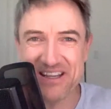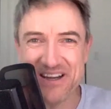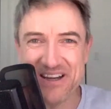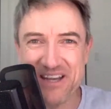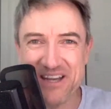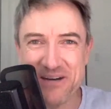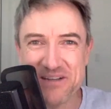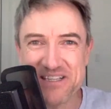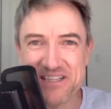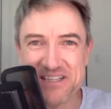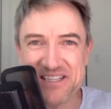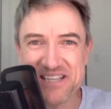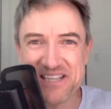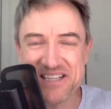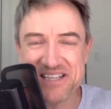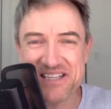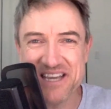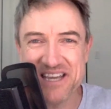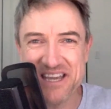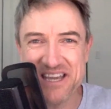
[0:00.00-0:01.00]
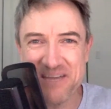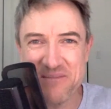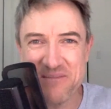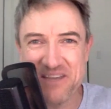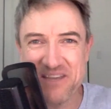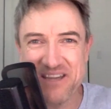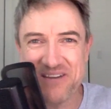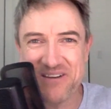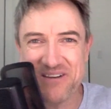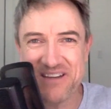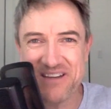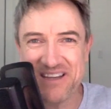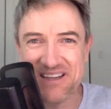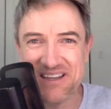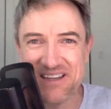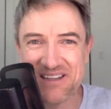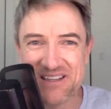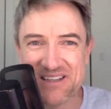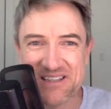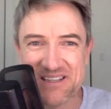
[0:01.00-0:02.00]
I know it's 6 a.m. there
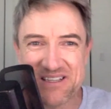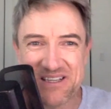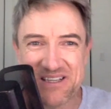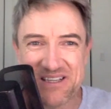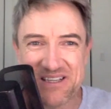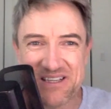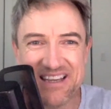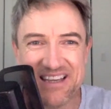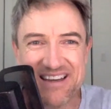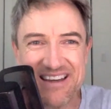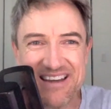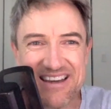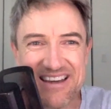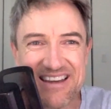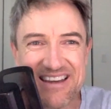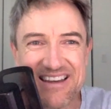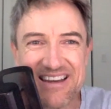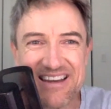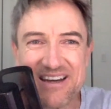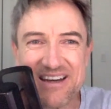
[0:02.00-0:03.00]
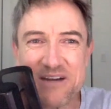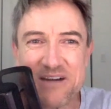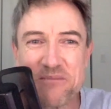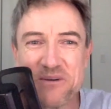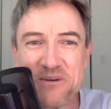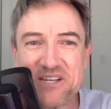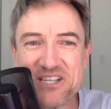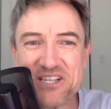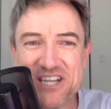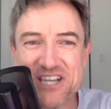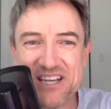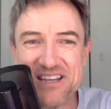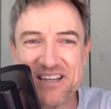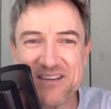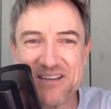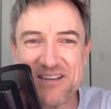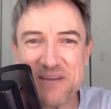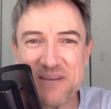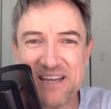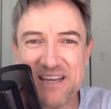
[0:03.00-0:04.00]
in Sydney, and I appreciate
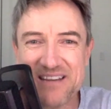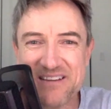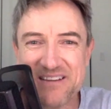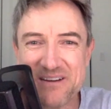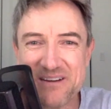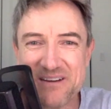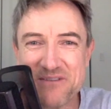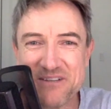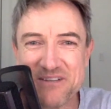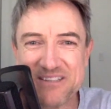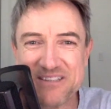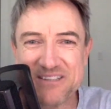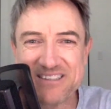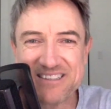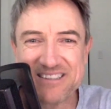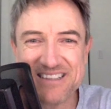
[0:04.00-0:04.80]
you making time for us.